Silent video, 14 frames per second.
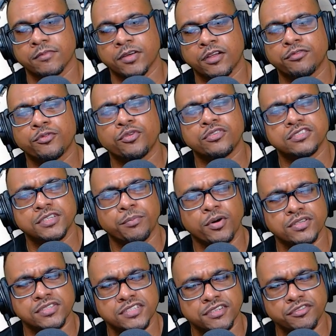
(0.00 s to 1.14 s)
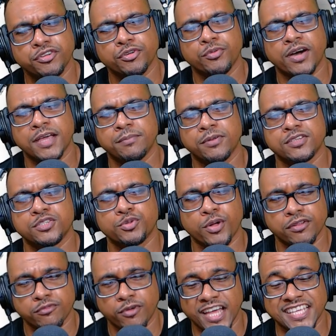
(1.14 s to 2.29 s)
And of course, the positive 3y plus
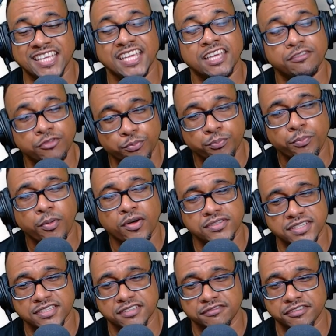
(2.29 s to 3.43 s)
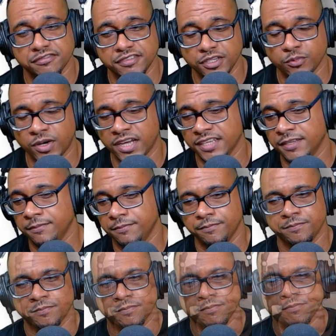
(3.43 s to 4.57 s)
12y gave you positive 15y.
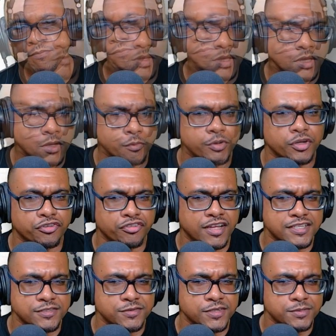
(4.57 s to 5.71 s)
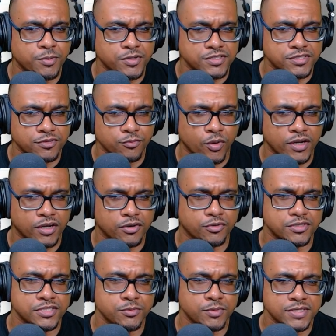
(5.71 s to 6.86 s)
We could transfer this positive 1
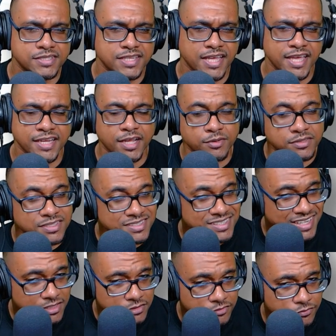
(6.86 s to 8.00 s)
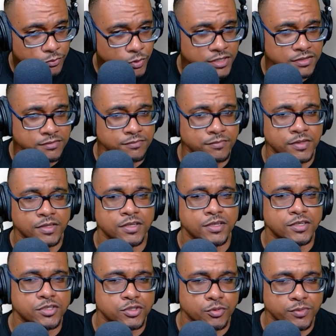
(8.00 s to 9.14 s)
across the equal sign out into negative 1.
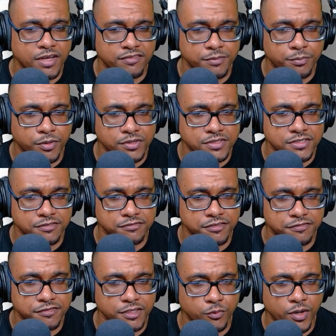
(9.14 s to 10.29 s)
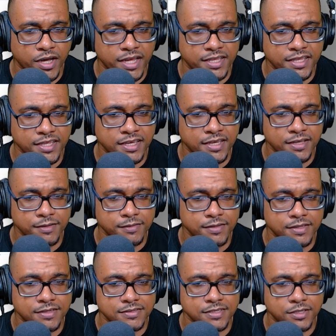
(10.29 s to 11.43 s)
So we have the positive 15y here
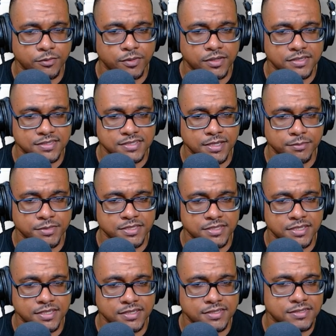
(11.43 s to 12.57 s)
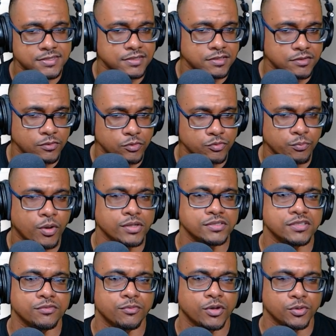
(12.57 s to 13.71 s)
is equal to 76.
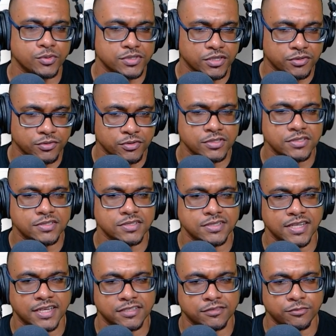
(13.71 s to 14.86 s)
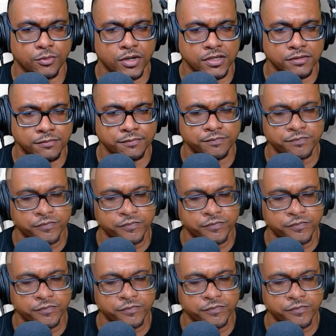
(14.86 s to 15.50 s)
Positive 1 goes across to negative 1.